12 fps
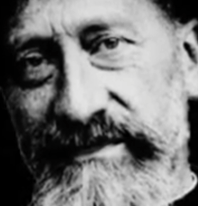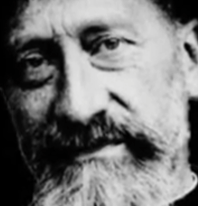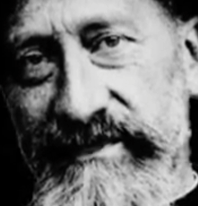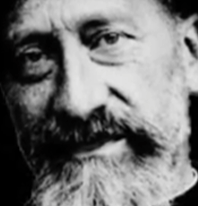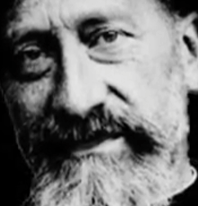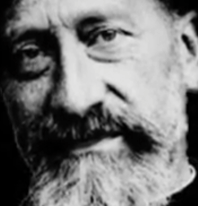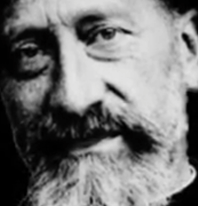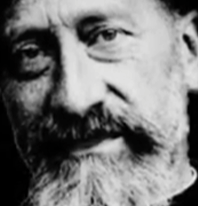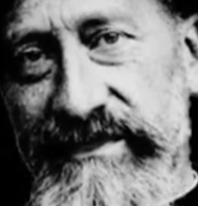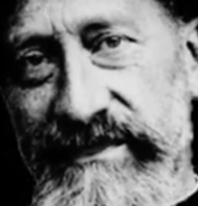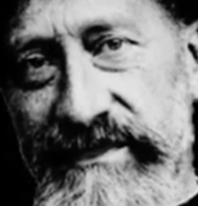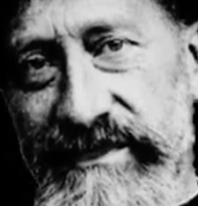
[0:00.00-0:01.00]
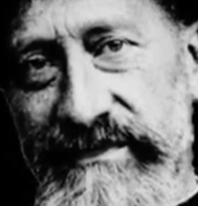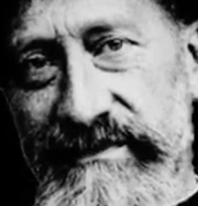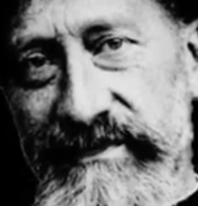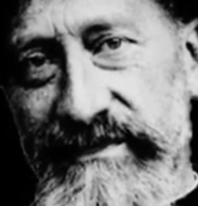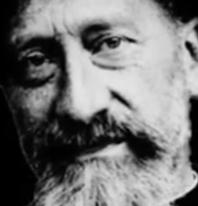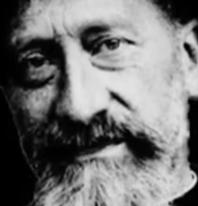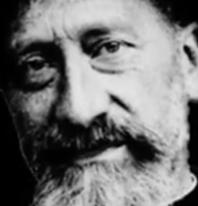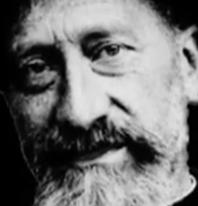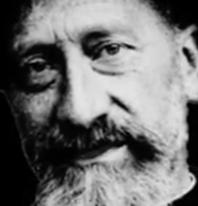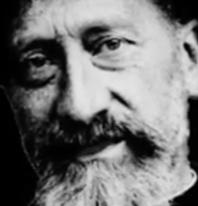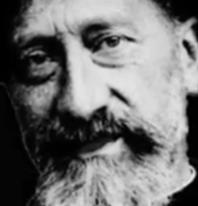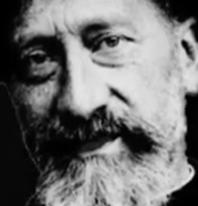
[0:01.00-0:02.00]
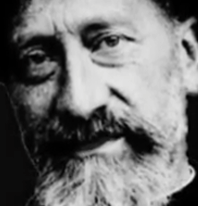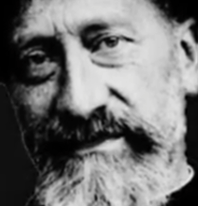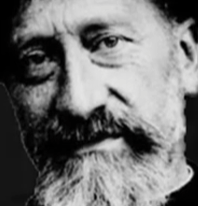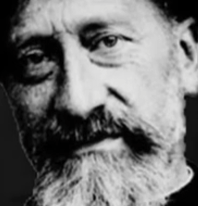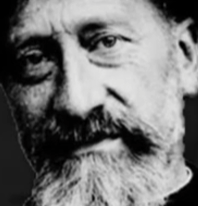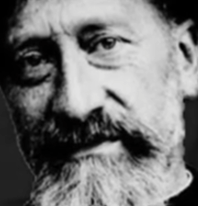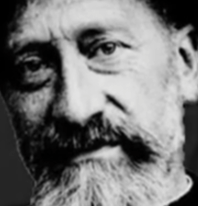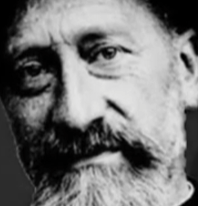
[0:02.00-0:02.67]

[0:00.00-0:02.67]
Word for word: missionary assignment in Shanghai